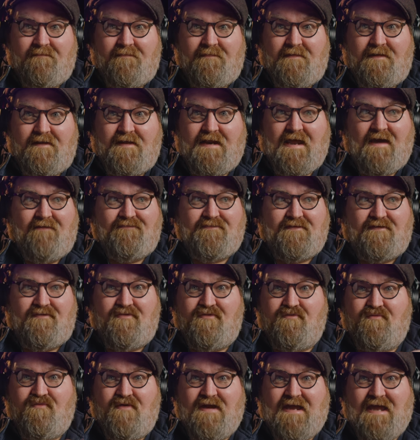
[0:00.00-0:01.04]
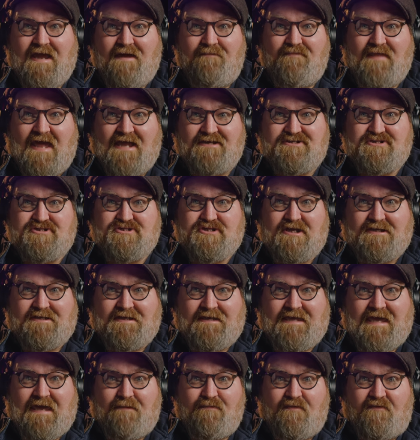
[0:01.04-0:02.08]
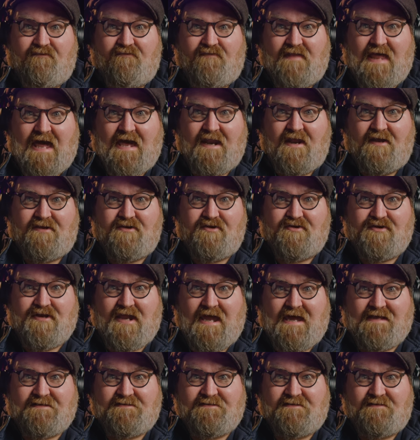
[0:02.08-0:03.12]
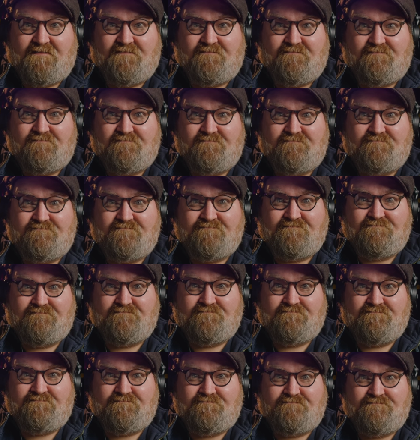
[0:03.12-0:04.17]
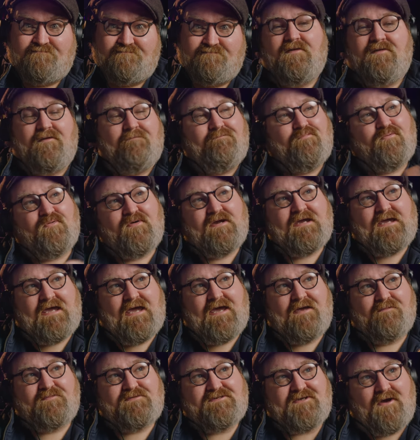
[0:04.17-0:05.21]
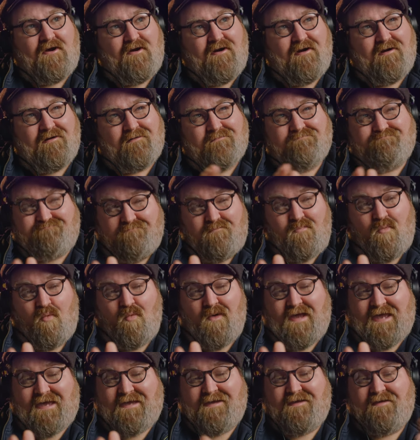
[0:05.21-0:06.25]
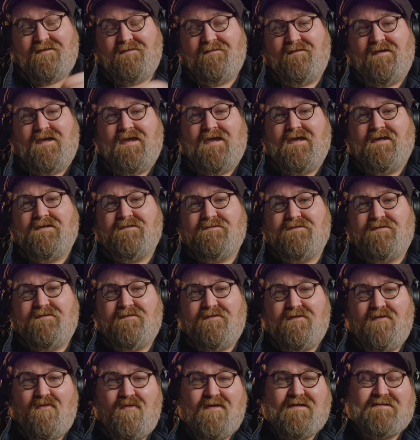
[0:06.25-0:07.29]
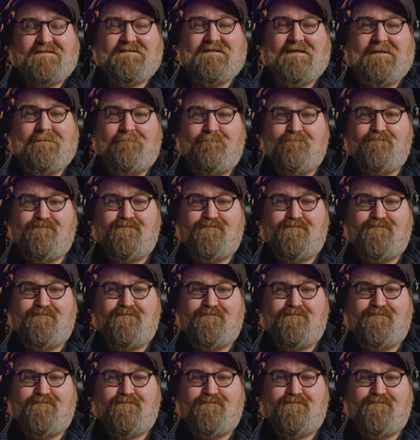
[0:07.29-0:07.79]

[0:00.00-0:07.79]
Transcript: You'd have to 3M that shit to keep it flat on your desk. The preamps are weak and noisy.